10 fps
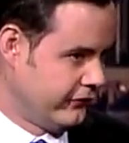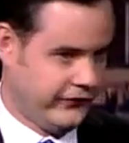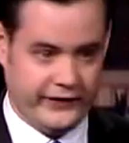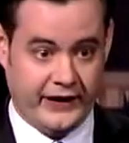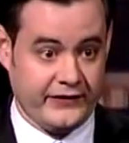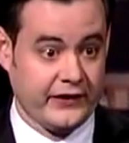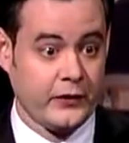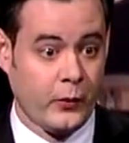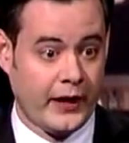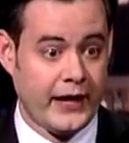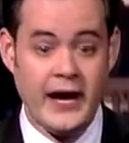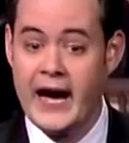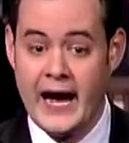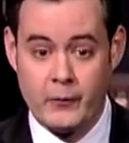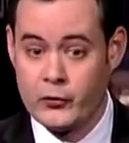She said, I'll tell you what,
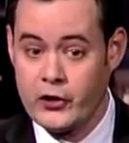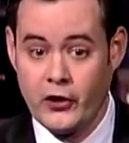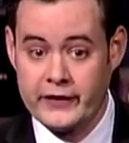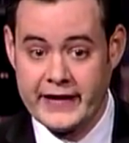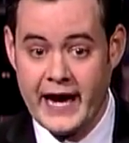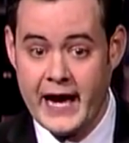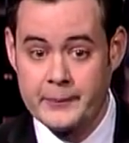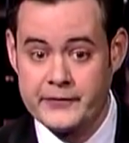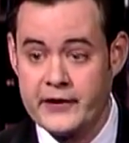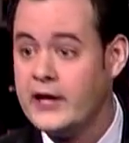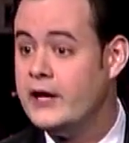I won't call the cops